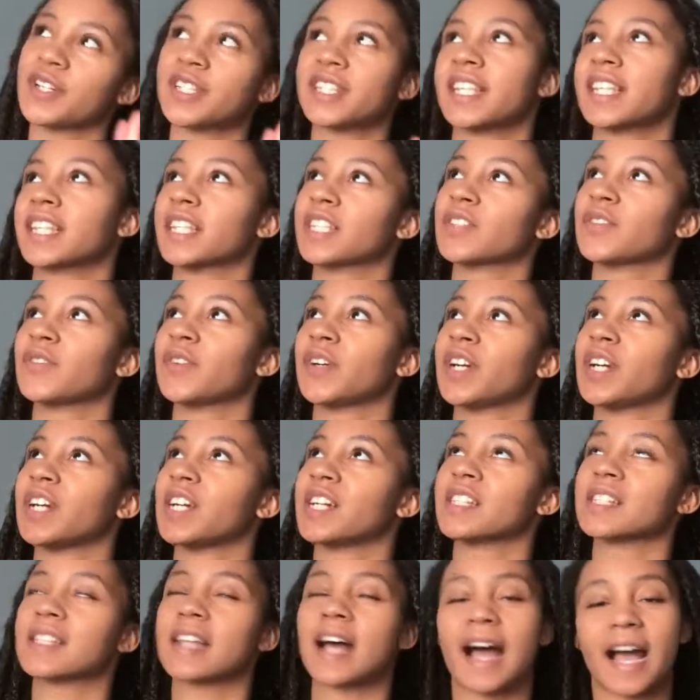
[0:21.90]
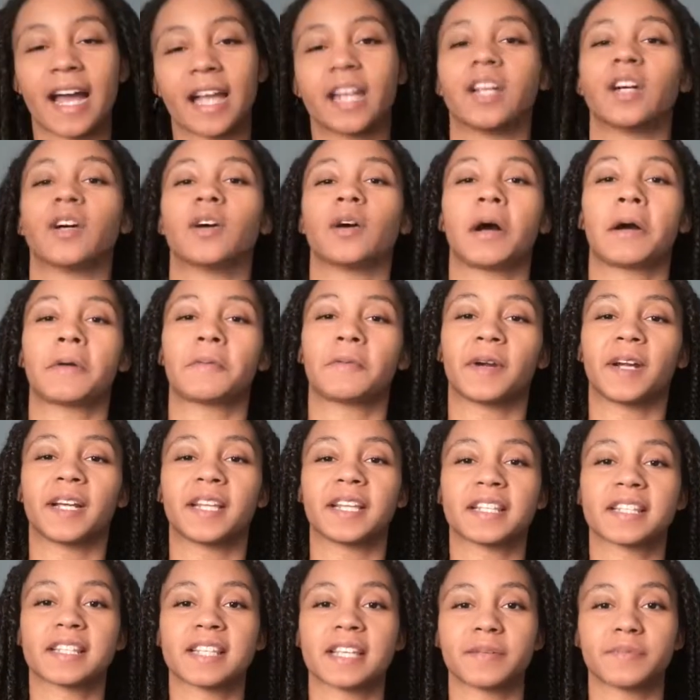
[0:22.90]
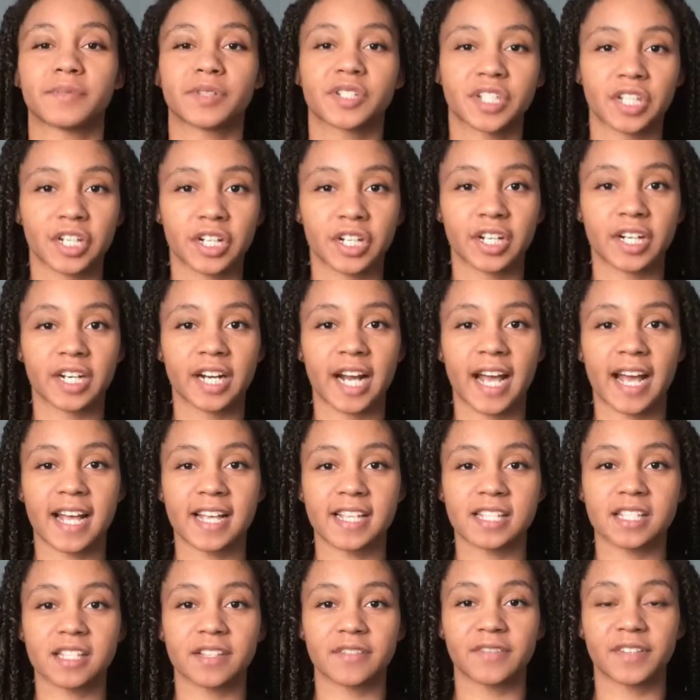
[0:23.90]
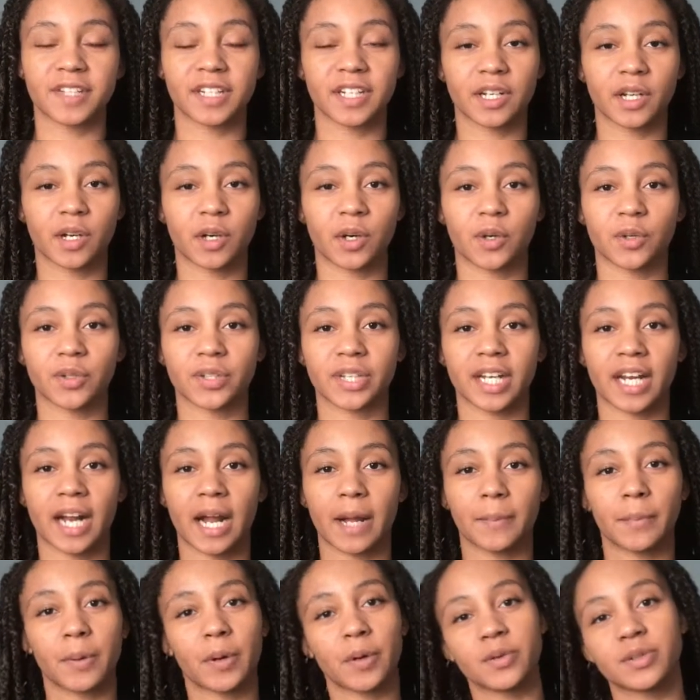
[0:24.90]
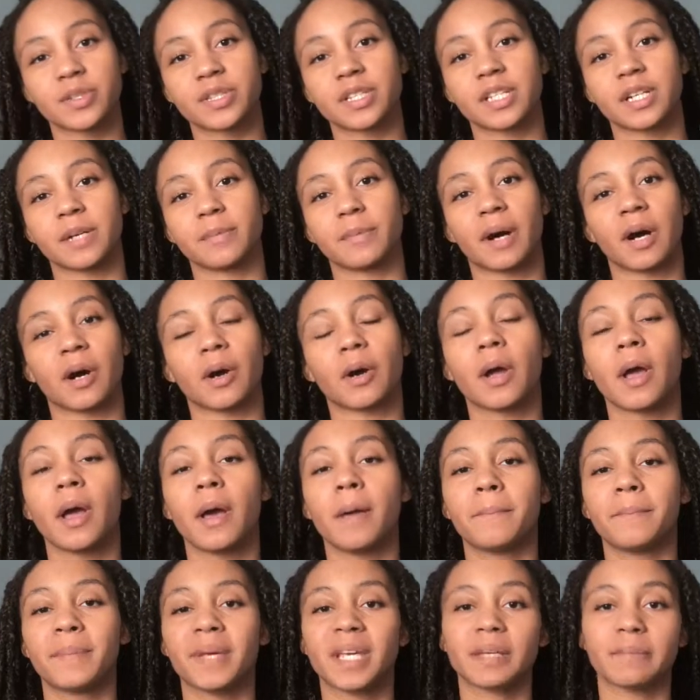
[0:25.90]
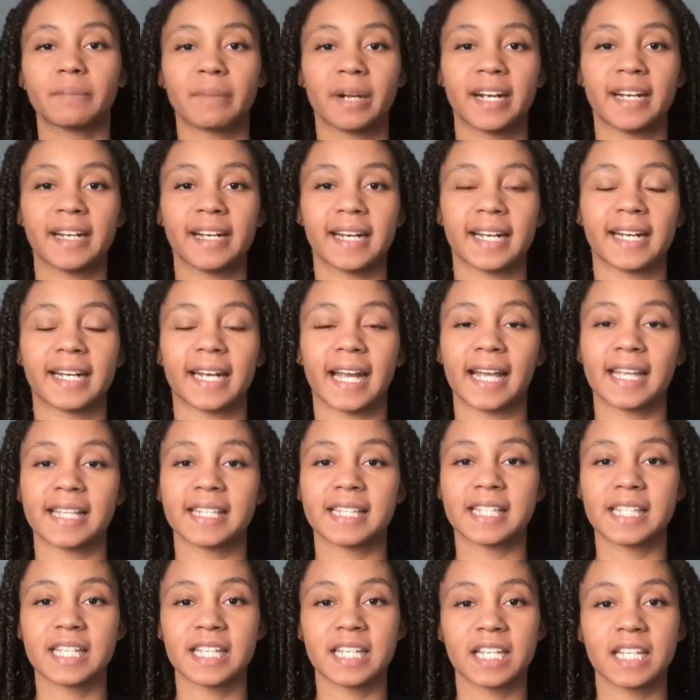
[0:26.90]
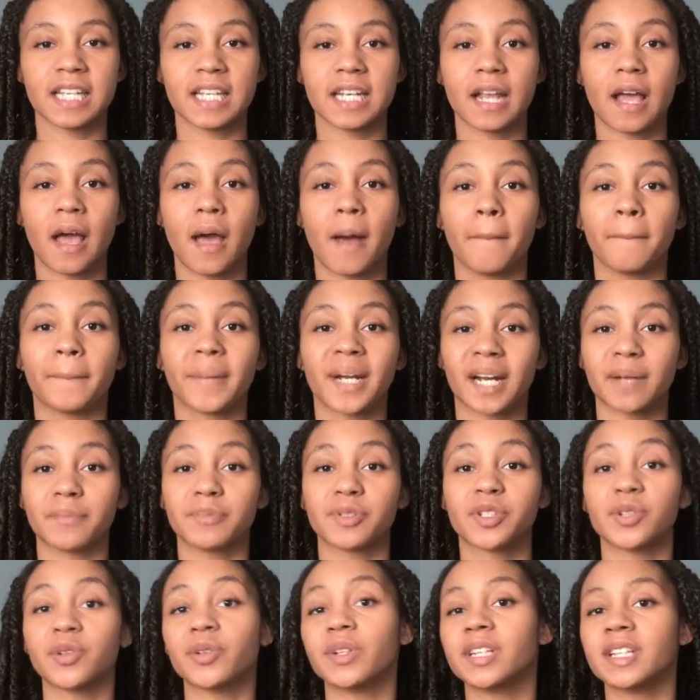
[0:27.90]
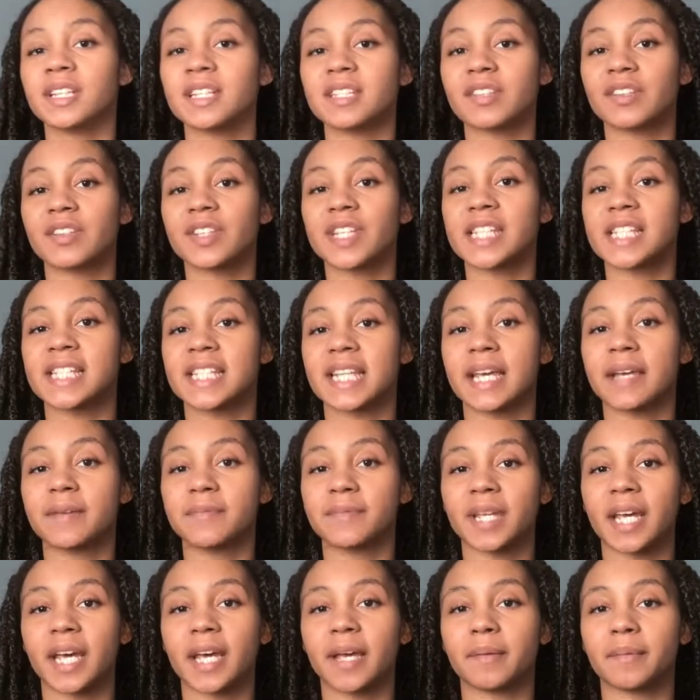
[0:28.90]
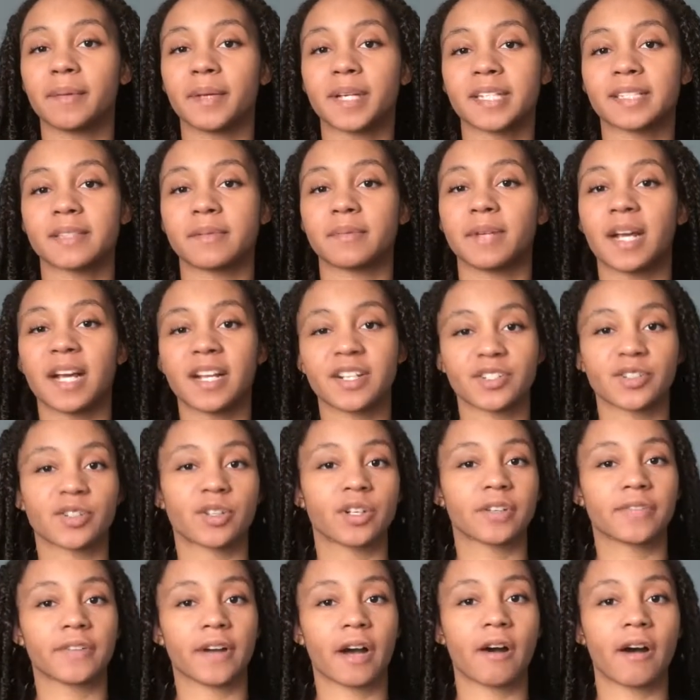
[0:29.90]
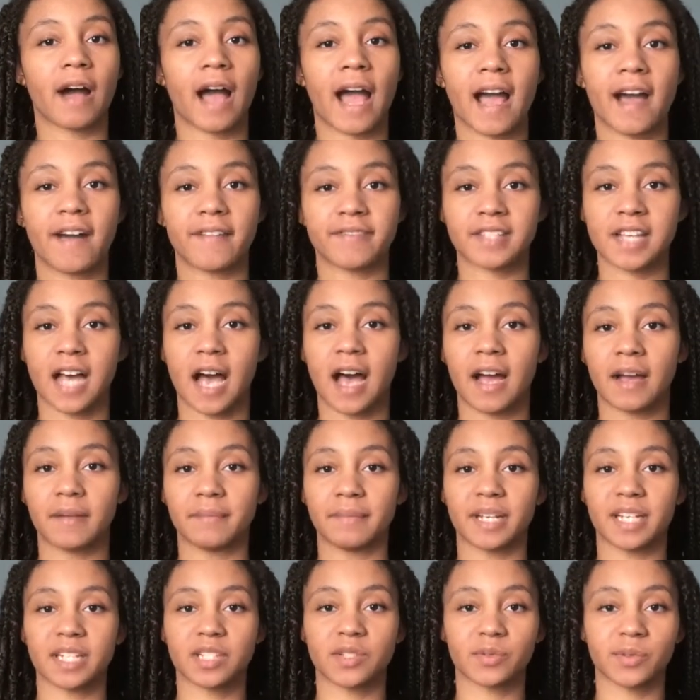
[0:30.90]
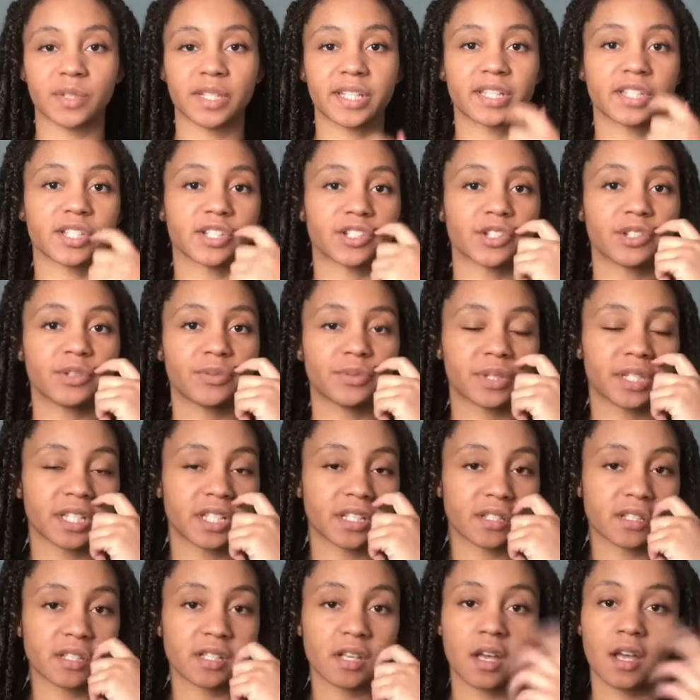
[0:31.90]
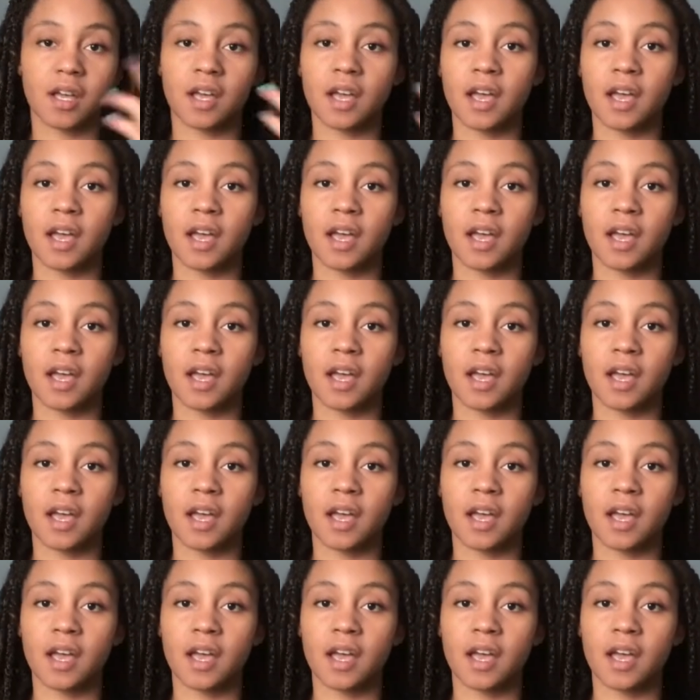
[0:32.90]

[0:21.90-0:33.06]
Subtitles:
First things first, I know I'm wearing the same shirt as the video that I posted about being married at 19, but I'm shooting this on the same day because I'm not sure if I'll have time next week to shoot this.